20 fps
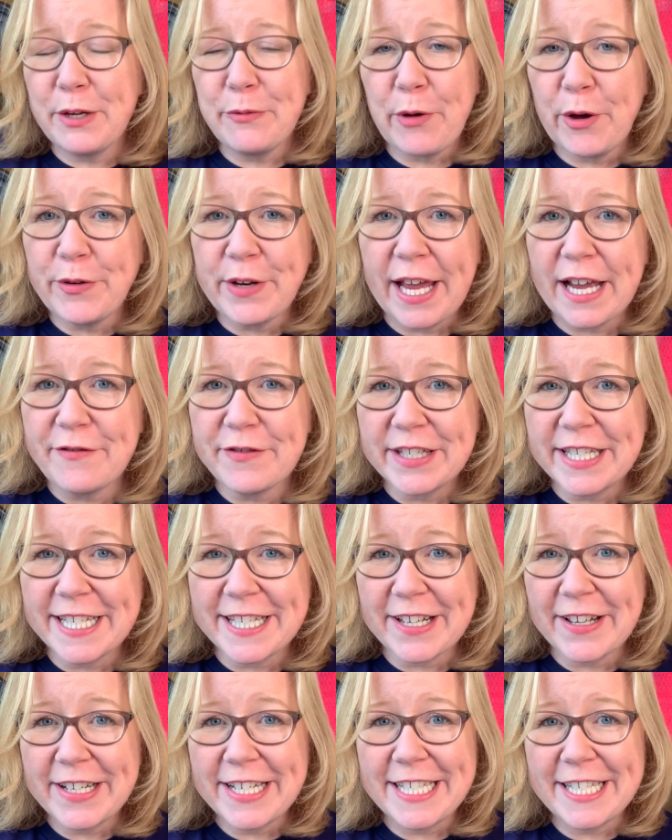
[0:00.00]
won't have the
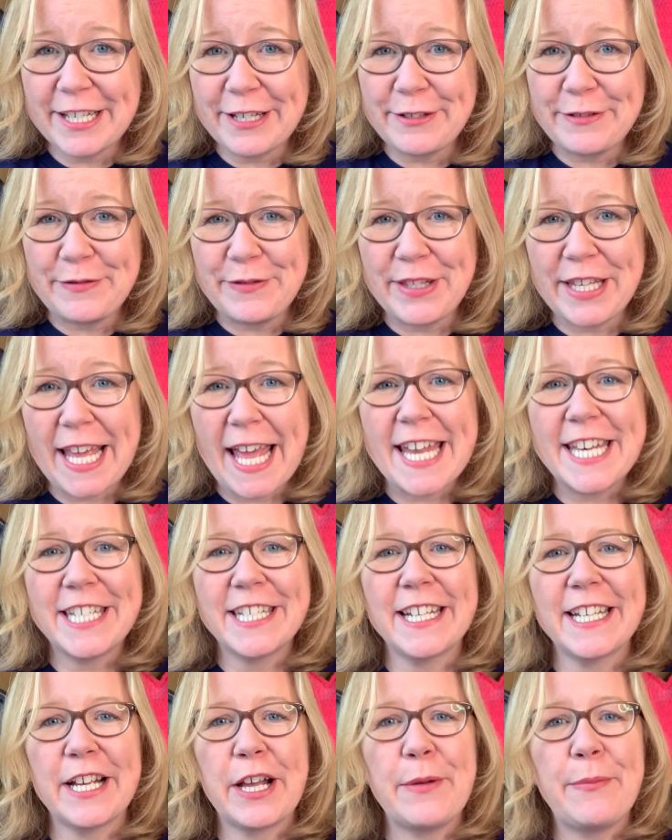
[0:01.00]
design done for the
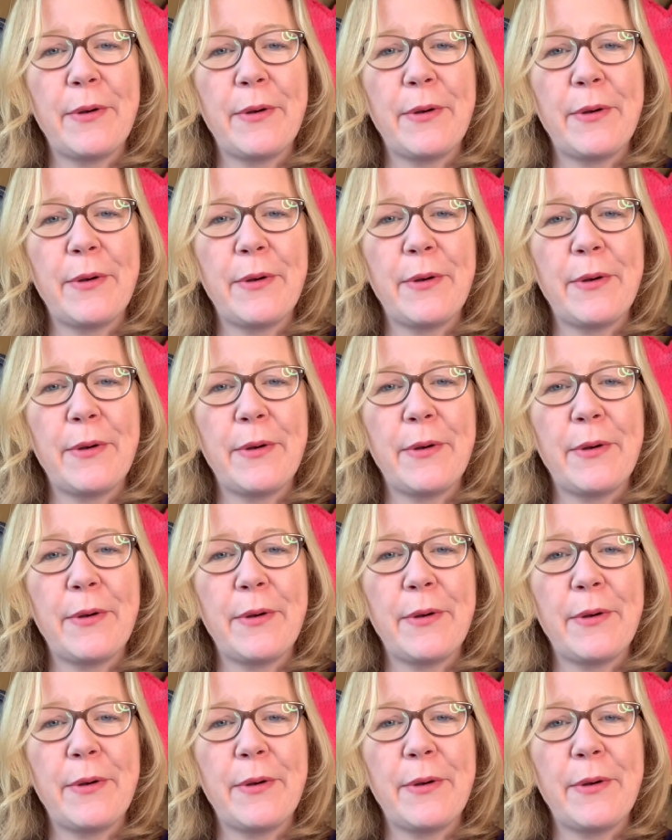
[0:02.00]
edging,